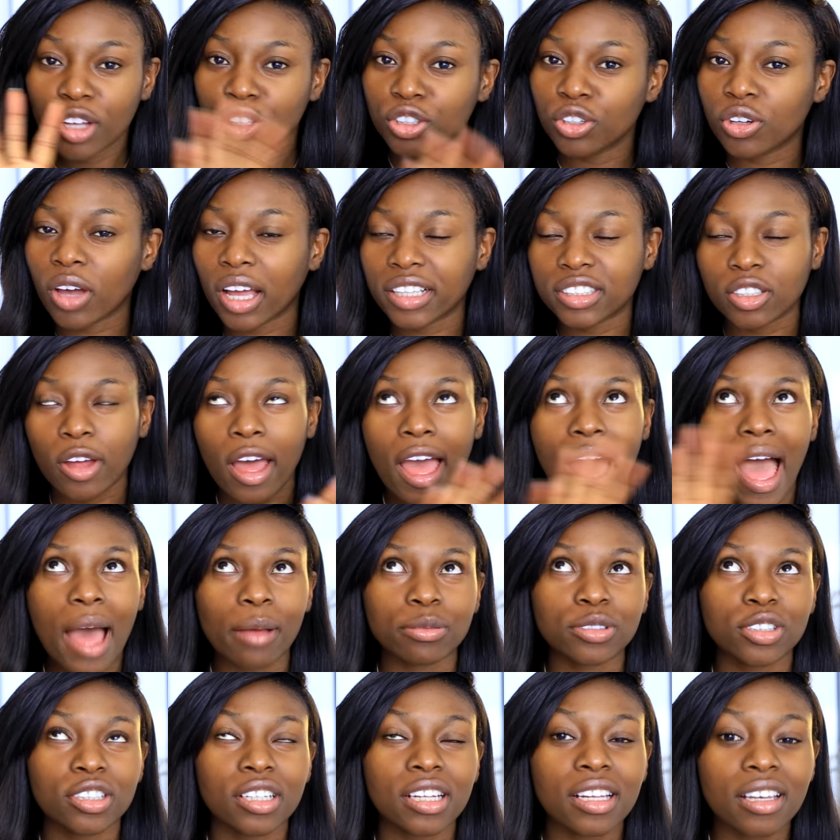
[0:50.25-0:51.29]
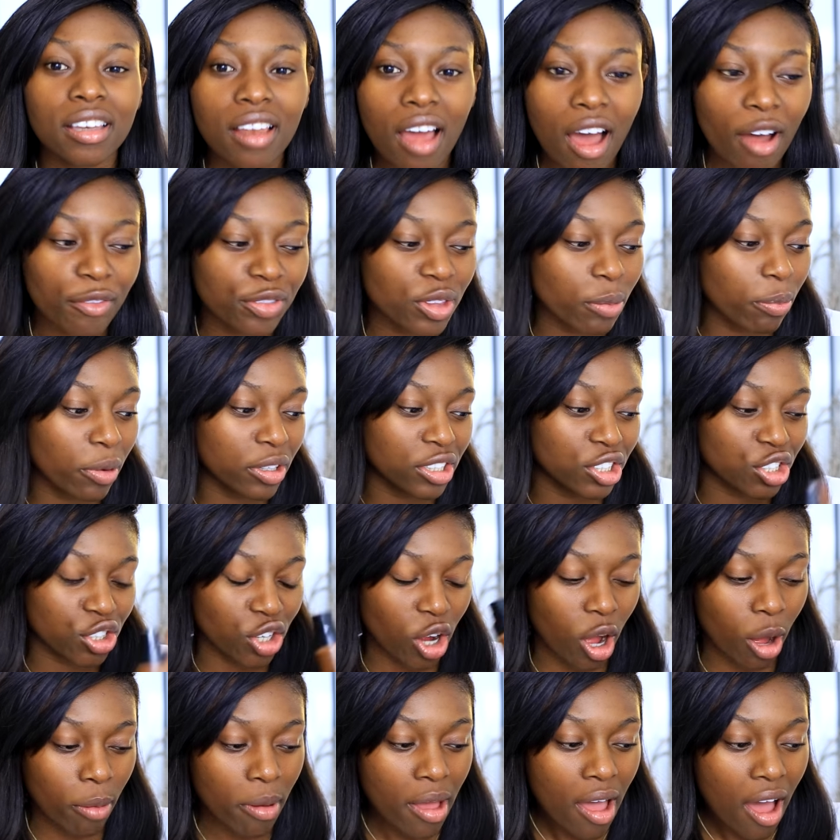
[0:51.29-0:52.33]
You guys know I absolutely love The Body
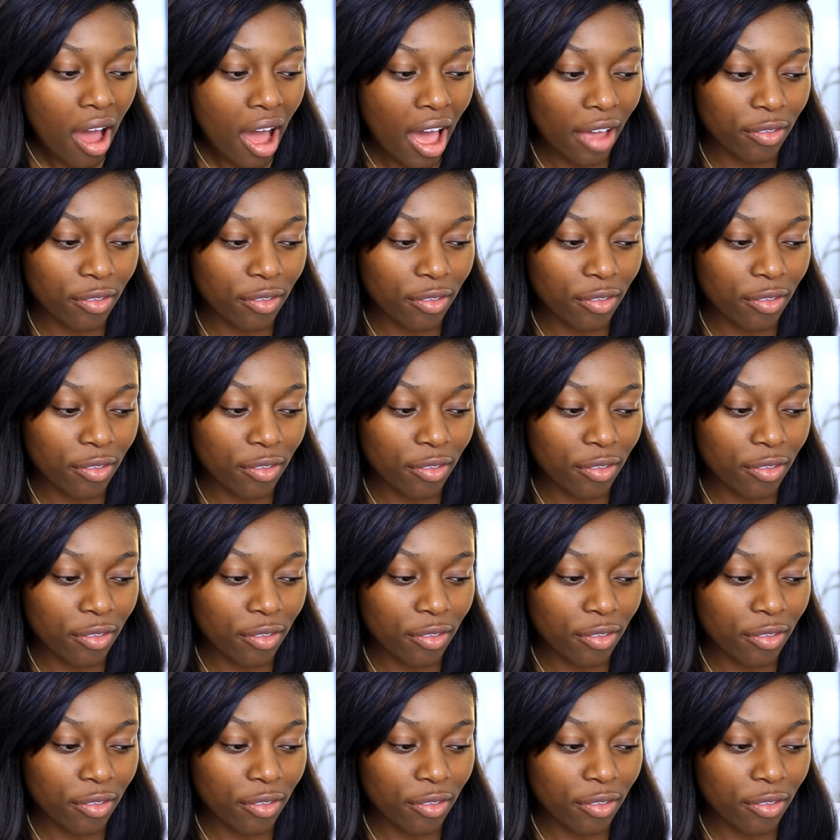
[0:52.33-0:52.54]
Shop.